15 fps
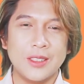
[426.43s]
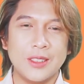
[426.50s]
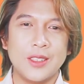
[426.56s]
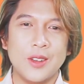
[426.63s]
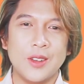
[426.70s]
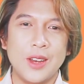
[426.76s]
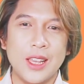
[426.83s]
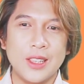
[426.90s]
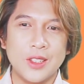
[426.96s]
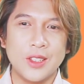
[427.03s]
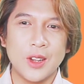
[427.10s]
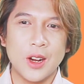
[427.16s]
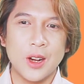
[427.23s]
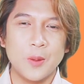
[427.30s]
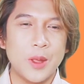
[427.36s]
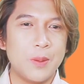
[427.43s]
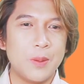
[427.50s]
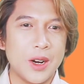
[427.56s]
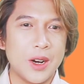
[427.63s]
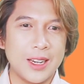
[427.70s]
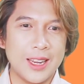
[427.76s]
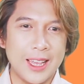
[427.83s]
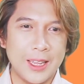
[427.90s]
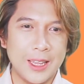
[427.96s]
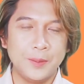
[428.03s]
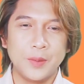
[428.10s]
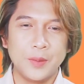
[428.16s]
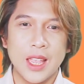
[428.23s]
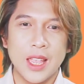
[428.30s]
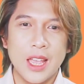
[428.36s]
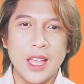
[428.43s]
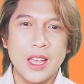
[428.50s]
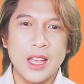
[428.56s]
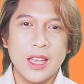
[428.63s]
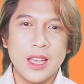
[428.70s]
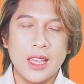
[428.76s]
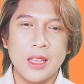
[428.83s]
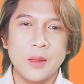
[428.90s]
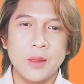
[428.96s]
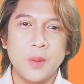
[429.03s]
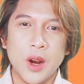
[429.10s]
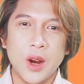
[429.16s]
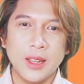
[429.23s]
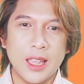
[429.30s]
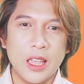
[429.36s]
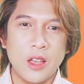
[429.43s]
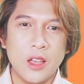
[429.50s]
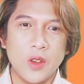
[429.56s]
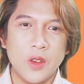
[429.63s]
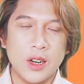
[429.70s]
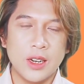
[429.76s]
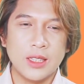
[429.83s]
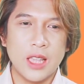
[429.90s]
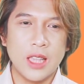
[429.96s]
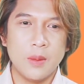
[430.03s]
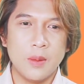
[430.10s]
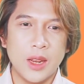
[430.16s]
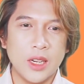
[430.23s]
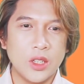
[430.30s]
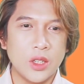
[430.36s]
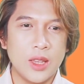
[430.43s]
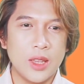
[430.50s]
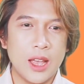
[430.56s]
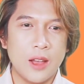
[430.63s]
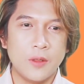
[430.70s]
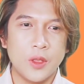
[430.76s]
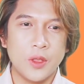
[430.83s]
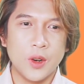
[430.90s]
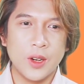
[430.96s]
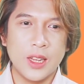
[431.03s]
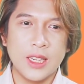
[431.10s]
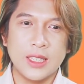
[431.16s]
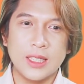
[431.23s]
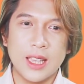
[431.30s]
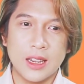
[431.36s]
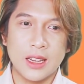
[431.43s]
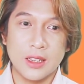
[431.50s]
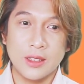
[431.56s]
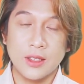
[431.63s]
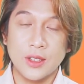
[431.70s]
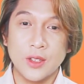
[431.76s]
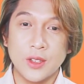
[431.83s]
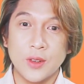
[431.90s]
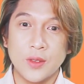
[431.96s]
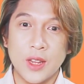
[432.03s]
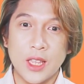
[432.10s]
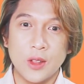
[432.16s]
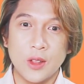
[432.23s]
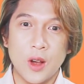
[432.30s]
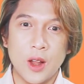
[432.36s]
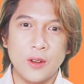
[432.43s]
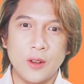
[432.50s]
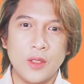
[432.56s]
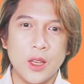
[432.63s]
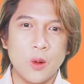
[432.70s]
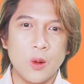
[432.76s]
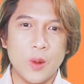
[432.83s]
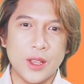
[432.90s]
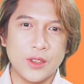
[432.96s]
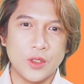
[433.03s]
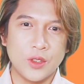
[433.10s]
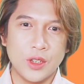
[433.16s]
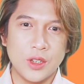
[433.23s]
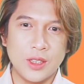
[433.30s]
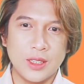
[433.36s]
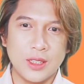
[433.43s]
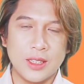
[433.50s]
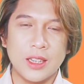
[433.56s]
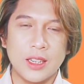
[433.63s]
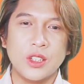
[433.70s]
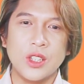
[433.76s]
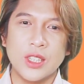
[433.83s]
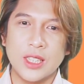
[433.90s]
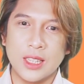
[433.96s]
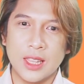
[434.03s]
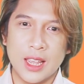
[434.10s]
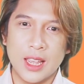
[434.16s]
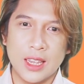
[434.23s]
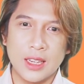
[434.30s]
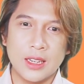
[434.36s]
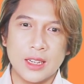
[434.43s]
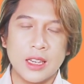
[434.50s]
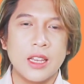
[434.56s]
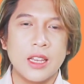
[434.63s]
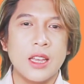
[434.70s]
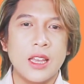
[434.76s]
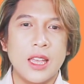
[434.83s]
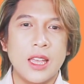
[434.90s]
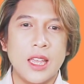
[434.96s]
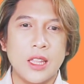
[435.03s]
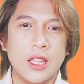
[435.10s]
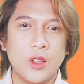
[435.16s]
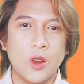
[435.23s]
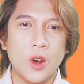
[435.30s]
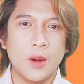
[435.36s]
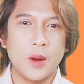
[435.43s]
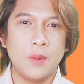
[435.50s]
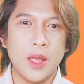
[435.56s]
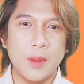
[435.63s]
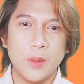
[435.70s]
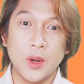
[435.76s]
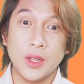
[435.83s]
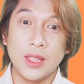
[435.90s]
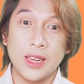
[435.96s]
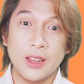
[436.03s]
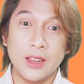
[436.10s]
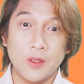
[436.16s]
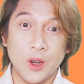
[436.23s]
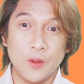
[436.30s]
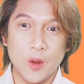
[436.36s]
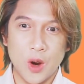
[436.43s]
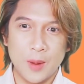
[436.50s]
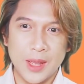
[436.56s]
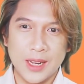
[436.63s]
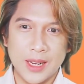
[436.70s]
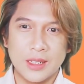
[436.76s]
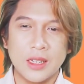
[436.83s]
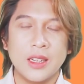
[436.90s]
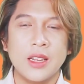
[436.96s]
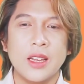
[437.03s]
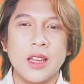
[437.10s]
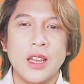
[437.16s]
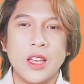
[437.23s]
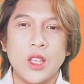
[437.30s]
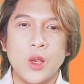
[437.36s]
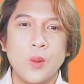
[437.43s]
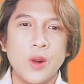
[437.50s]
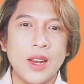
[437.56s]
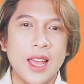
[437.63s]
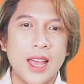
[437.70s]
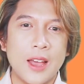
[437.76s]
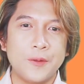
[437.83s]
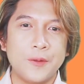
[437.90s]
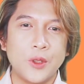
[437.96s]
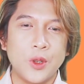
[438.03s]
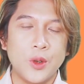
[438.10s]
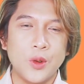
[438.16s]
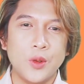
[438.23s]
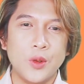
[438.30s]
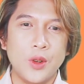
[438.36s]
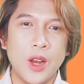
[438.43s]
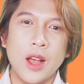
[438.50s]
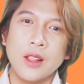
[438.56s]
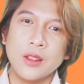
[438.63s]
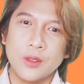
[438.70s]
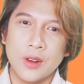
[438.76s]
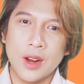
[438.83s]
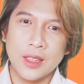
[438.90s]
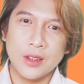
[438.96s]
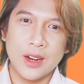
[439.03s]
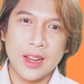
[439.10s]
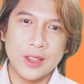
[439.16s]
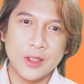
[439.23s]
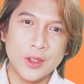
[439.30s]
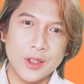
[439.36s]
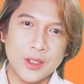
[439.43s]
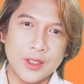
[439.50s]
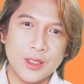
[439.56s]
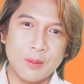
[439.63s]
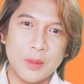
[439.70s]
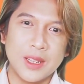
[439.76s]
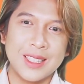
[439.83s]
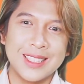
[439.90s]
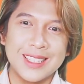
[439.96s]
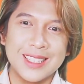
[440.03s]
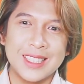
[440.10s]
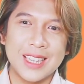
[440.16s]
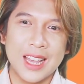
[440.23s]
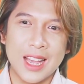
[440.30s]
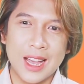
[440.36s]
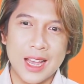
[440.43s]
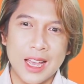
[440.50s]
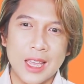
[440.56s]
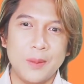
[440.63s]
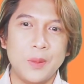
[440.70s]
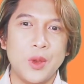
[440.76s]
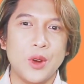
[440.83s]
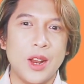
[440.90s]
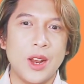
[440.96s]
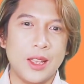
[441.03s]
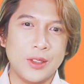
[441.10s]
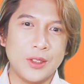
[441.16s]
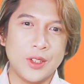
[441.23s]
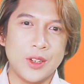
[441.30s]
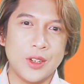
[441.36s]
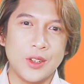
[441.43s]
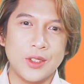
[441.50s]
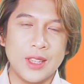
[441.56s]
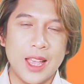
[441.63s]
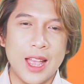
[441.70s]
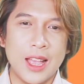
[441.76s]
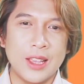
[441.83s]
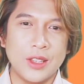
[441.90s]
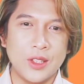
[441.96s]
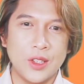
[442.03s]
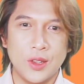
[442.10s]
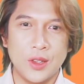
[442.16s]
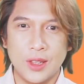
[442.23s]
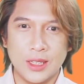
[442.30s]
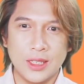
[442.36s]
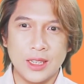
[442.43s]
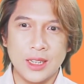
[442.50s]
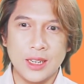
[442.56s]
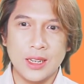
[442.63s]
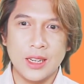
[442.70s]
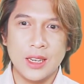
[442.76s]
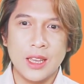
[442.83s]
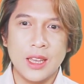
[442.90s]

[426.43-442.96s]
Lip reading: So let's start with part A. In part A of your examination, you have 30 seconds to read all of the questions, just like in your paper delivered format. You will have to not write your answers, but type your answers as you listen.